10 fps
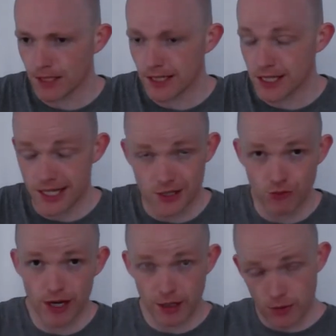It's
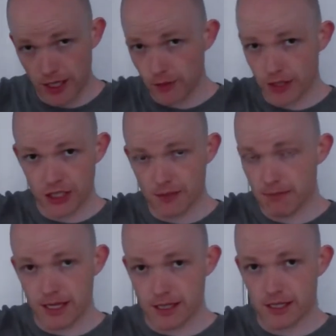right up there with the gym
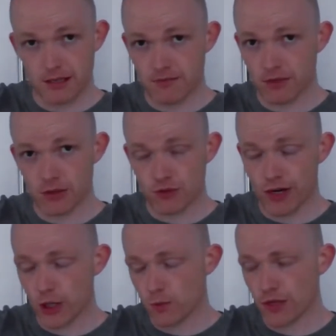myths. You know, it's
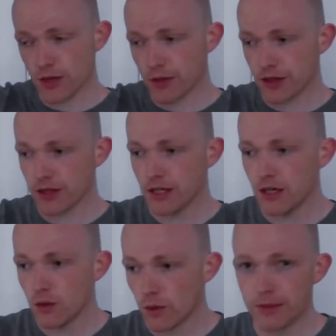right up there
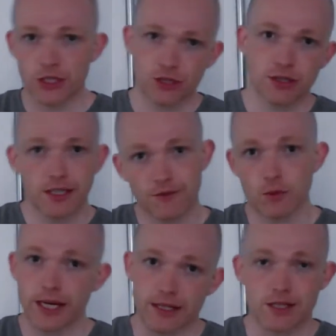with women shouldn't lift
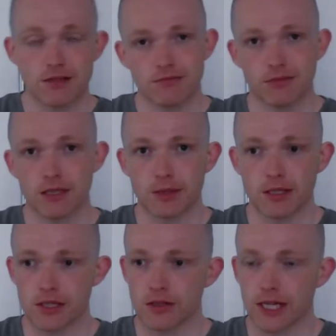weights
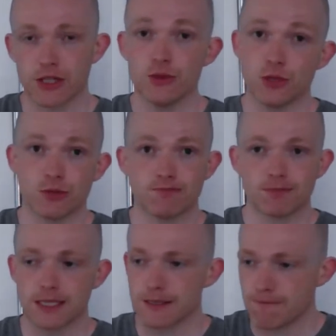because they'll get huge.
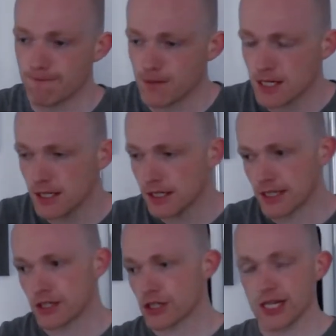
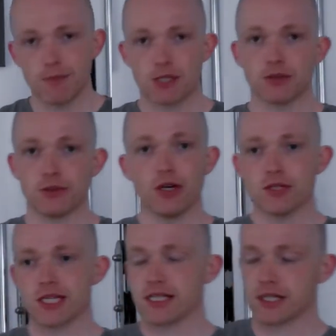It's just absolute
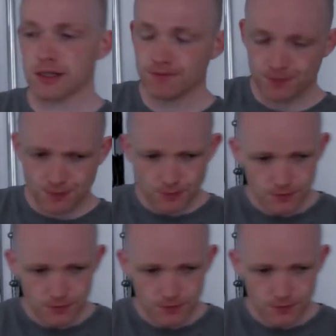nonsense.